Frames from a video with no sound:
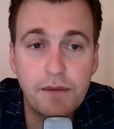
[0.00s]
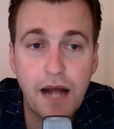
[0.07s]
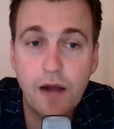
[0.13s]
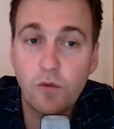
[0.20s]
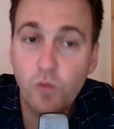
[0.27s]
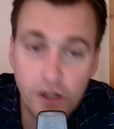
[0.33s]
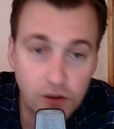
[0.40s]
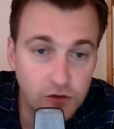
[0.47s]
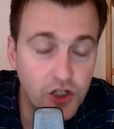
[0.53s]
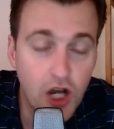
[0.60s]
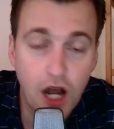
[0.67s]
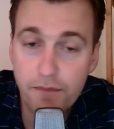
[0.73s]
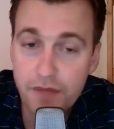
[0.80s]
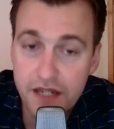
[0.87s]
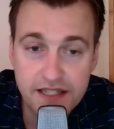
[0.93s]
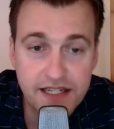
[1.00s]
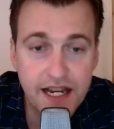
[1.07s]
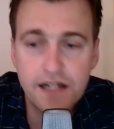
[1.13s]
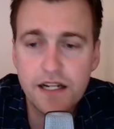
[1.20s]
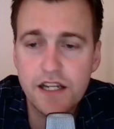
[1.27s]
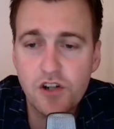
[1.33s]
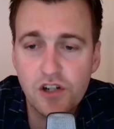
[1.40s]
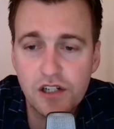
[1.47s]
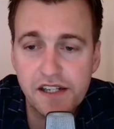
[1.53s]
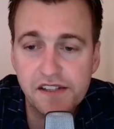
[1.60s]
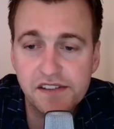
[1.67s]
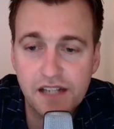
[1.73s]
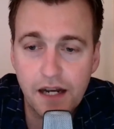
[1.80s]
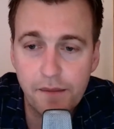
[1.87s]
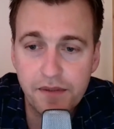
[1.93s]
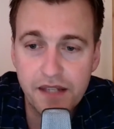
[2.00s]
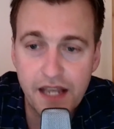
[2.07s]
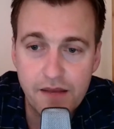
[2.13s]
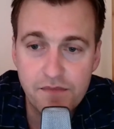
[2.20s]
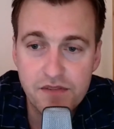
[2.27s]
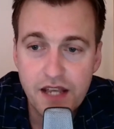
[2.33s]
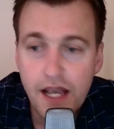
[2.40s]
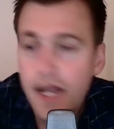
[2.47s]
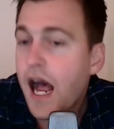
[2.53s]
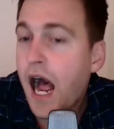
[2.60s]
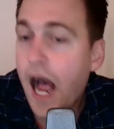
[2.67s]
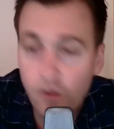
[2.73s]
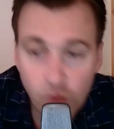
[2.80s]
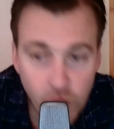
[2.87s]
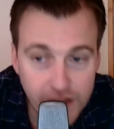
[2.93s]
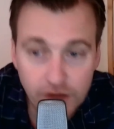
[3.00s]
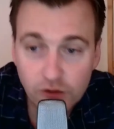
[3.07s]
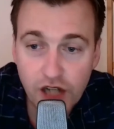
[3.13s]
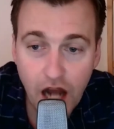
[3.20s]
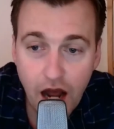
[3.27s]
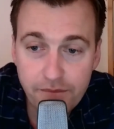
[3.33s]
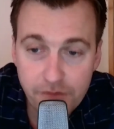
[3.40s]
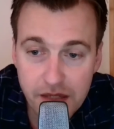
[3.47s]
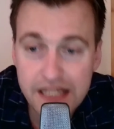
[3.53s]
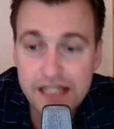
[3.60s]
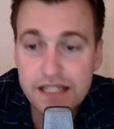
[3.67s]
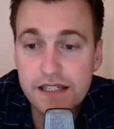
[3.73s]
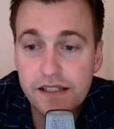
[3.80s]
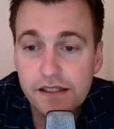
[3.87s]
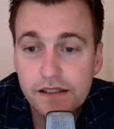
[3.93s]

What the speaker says: I will not be attending your League's Cup games. I will not be